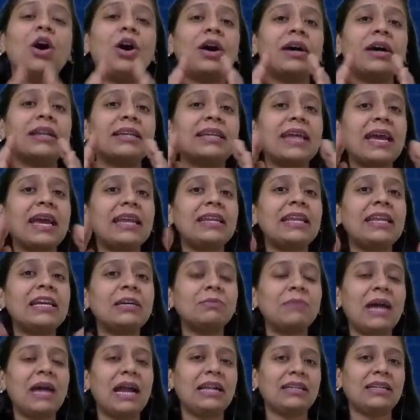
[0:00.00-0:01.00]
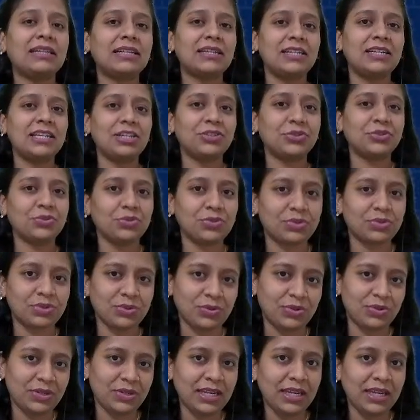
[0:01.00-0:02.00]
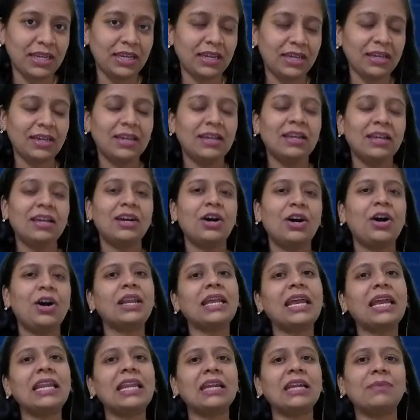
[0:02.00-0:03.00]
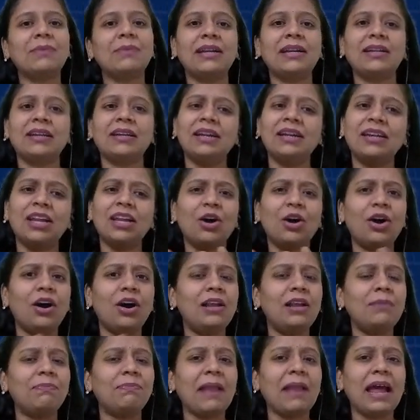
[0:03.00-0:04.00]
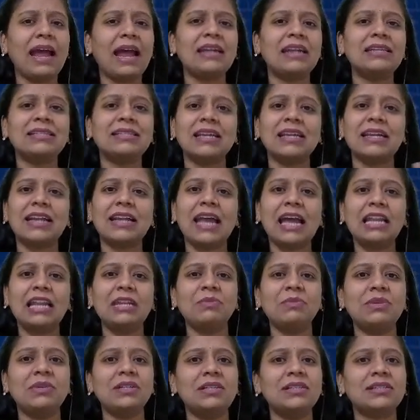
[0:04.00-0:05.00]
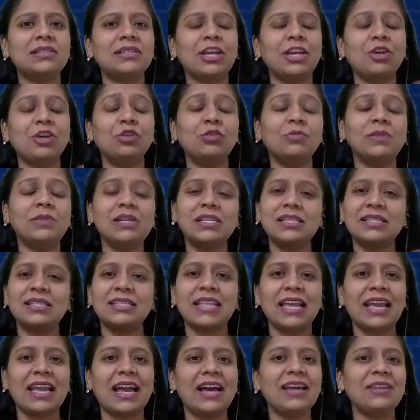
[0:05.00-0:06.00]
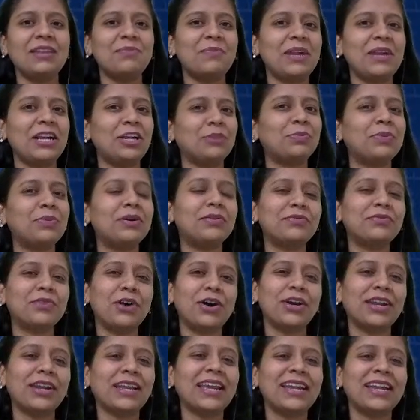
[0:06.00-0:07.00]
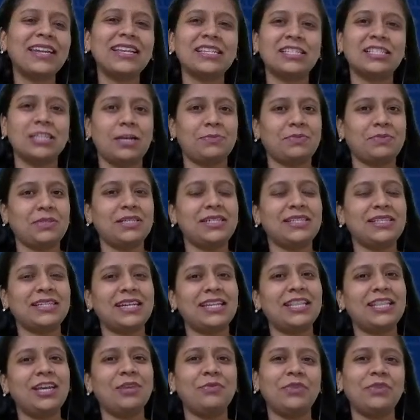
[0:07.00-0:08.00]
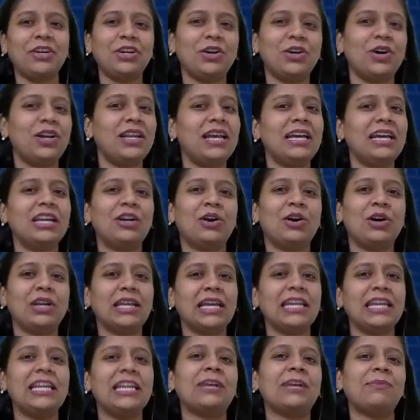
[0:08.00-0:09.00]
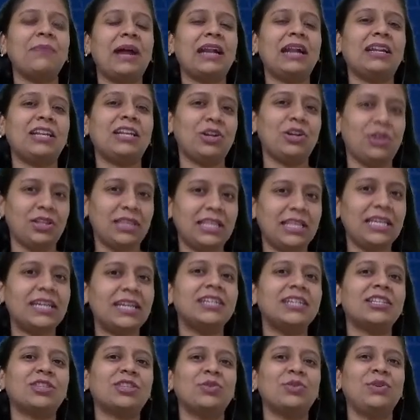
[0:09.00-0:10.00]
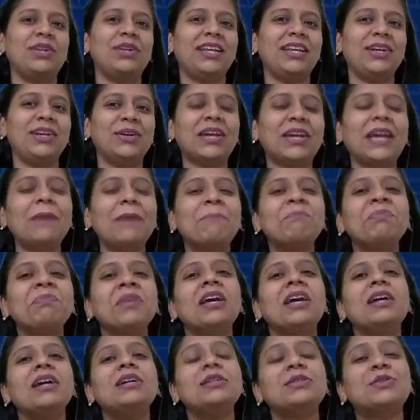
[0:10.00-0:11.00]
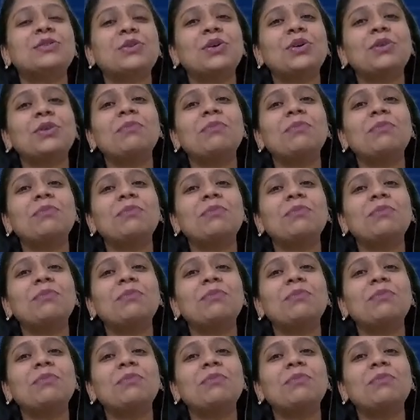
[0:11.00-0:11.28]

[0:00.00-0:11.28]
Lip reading: organic matter ni chusukunte, organic matter ante all plants and animals, humans, they are made up of organic substance kada, we all are organic matter on the earth only. Okay, so